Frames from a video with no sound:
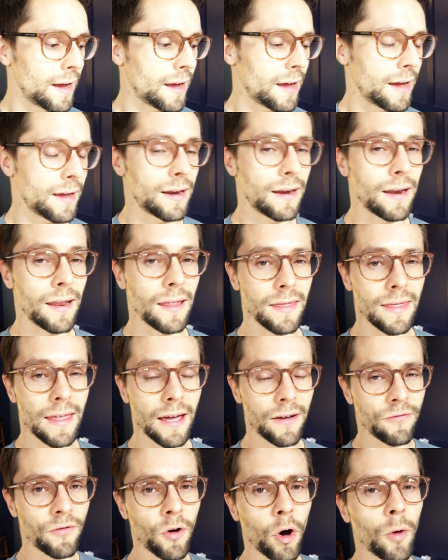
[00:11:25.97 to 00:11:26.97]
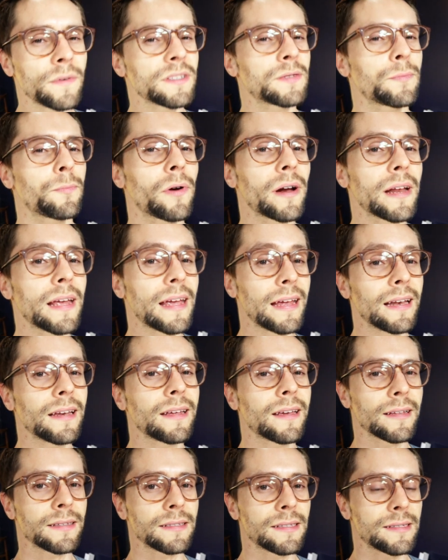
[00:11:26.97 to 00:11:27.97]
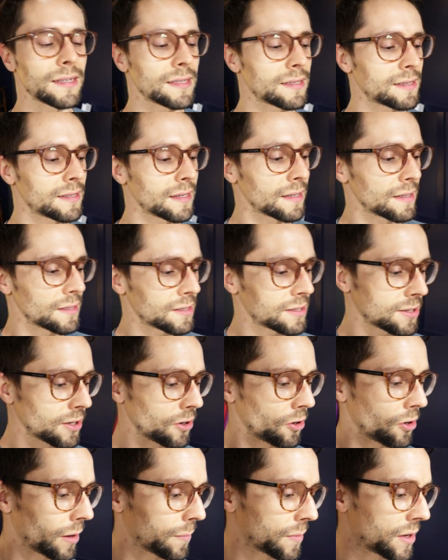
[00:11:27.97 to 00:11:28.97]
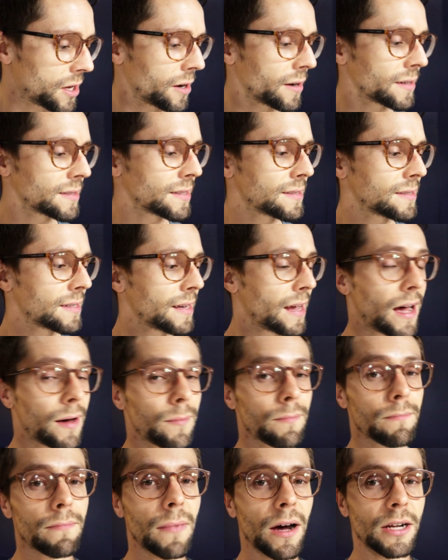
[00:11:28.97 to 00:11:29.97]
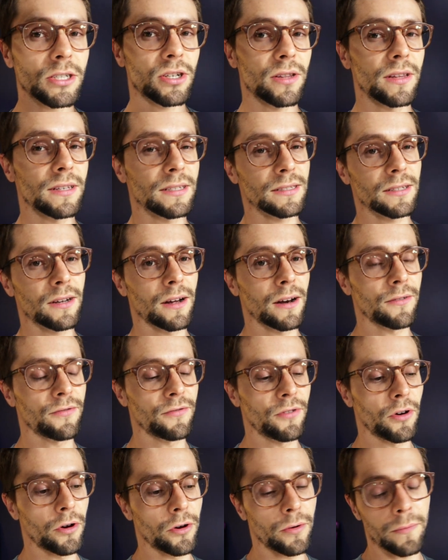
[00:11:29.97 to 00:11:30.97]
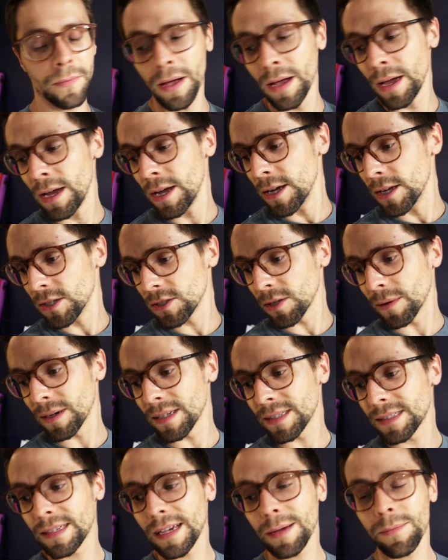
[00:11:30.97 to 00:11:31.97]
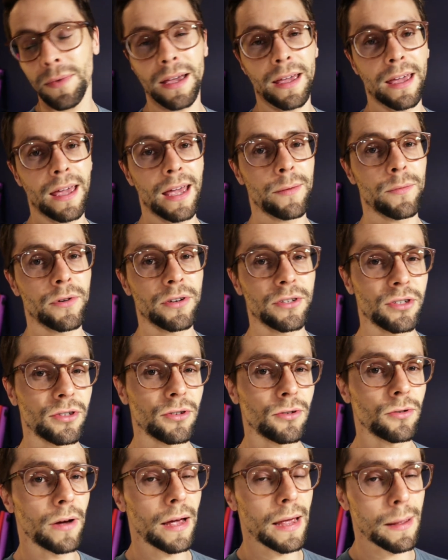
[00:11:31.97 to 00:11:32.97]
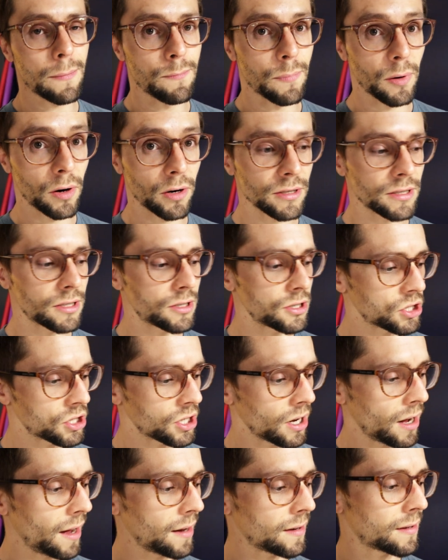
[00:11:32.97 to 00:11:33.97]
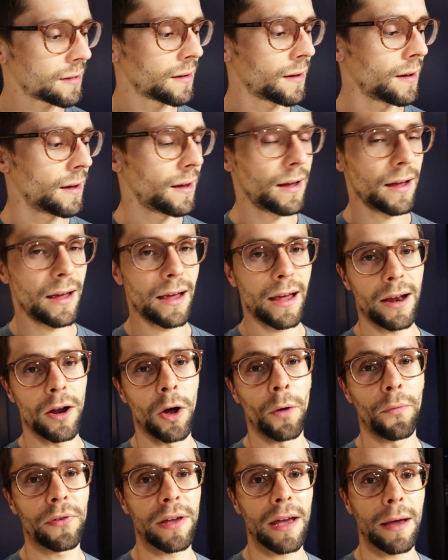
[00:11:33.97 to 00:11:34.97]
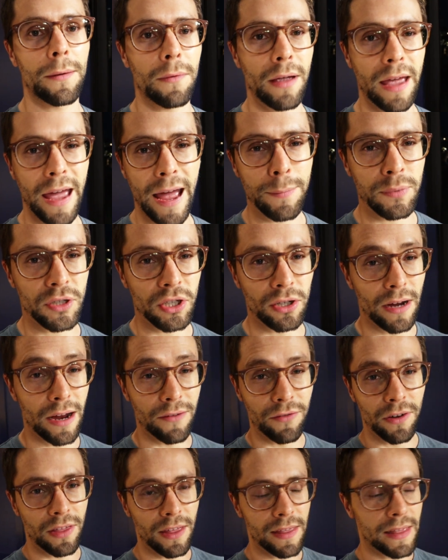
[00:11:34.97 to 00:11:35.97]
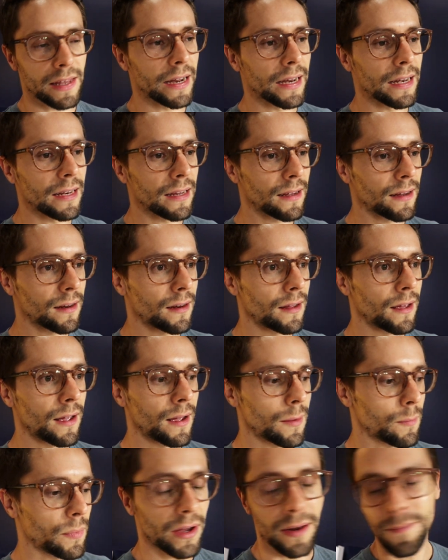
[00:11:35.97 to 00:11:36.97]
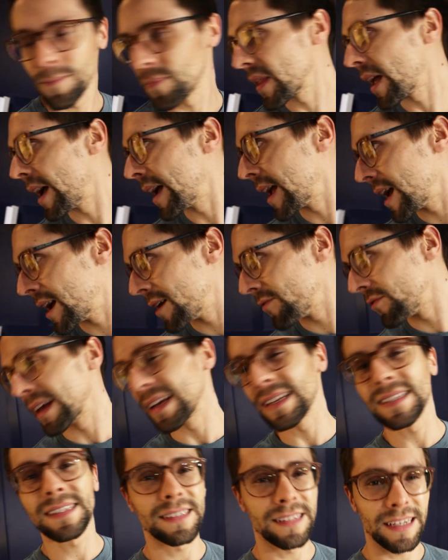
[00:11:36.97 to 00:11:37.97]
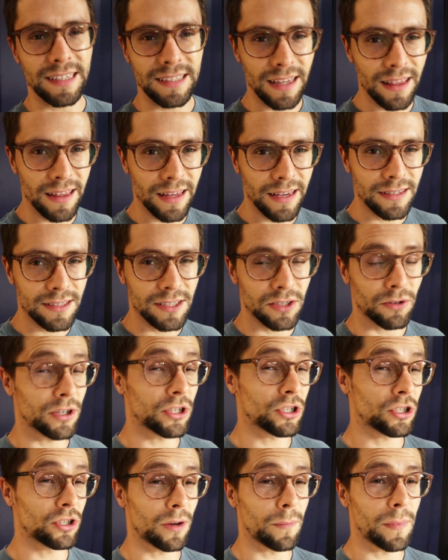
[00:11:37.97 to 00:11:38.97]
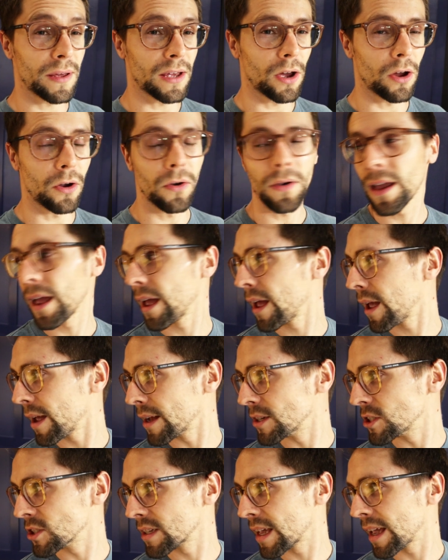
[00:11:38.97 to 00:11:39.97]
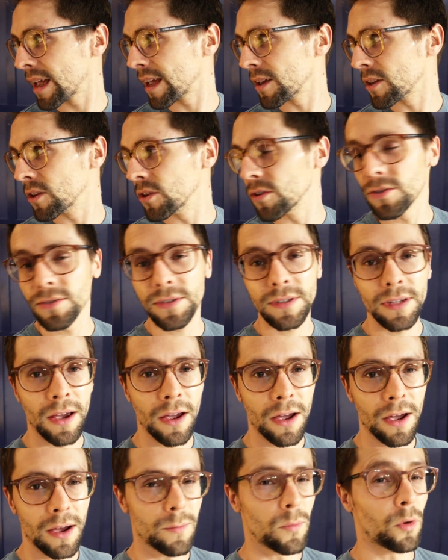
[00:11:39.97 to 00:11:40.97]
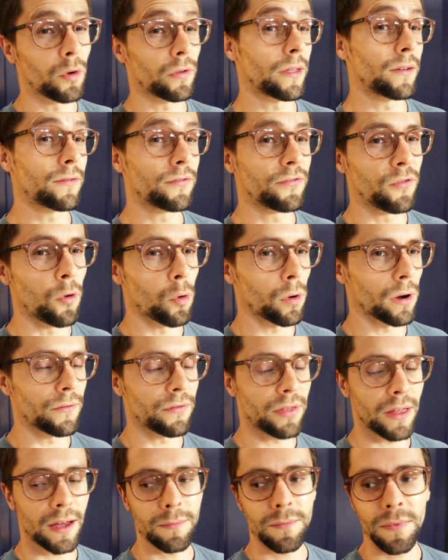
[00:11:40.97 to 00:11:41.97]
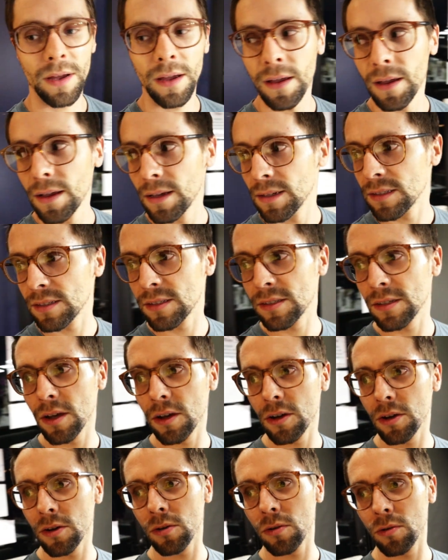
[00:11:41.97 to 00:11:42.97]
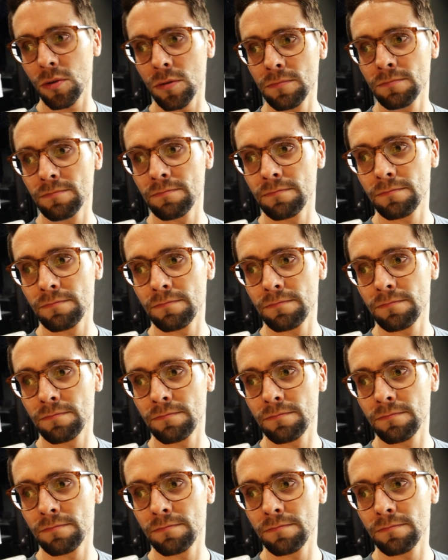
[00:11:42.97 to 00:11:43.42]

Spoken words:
And that foam is pretty inconsistent. So I'm curious to see how much this is gonna foam. So I'm gonna set my camera to a burst shot and hopefully I can capture everything that I need. But I have like six of these, so I should be okay. I just can't use more than four of them. So